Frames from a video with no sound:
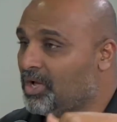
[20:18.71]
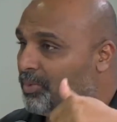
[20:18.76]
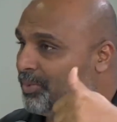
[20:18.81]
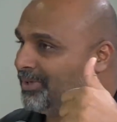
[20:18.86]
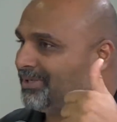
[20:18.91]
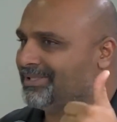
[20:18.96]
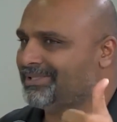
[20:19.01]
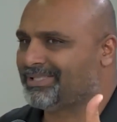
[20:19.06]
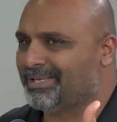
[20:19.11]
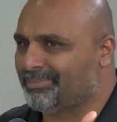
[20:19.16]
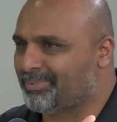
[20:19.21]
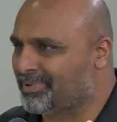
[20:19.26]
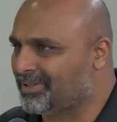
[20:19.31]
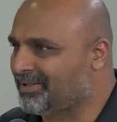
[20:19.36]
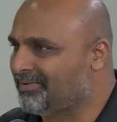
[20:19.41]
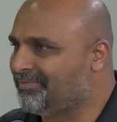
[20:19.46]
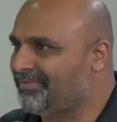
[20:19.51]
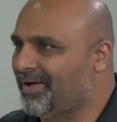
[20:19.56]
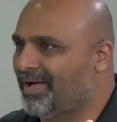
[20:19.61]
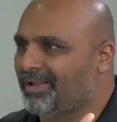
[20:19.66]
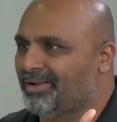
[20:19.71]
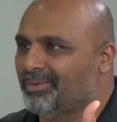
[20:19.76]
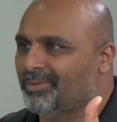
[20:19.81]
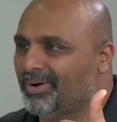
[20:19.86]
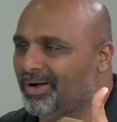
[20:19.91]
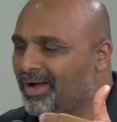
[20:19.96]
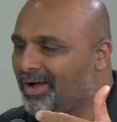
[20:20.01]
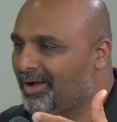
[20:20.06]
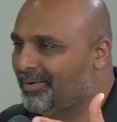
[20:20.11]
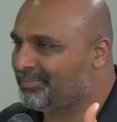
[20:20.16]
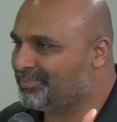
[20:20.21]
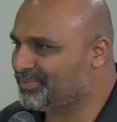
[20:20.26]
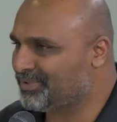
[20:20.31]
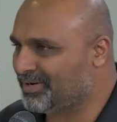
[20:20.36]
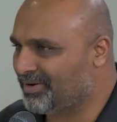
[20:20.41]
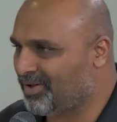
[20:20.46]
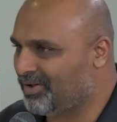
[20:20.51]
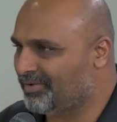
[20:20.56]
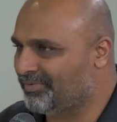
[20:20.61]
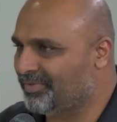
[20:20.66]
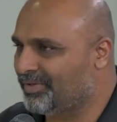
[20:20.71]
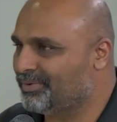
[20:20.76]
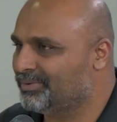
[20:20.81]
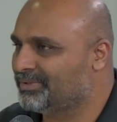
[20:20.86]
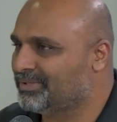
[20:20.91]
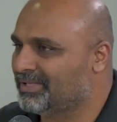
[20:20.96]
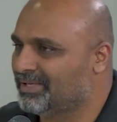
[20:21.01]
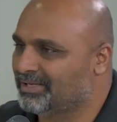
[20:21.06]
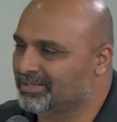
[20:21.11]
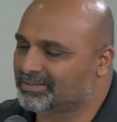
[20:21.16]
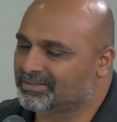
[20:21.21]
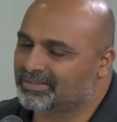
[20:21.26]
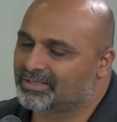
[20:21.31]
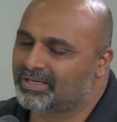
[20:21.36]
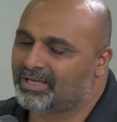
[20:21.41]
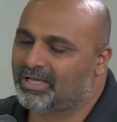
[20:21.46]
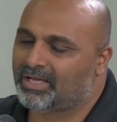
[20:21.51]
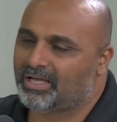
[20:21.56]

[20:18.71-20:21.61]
which is typically follow-ups and all of those things.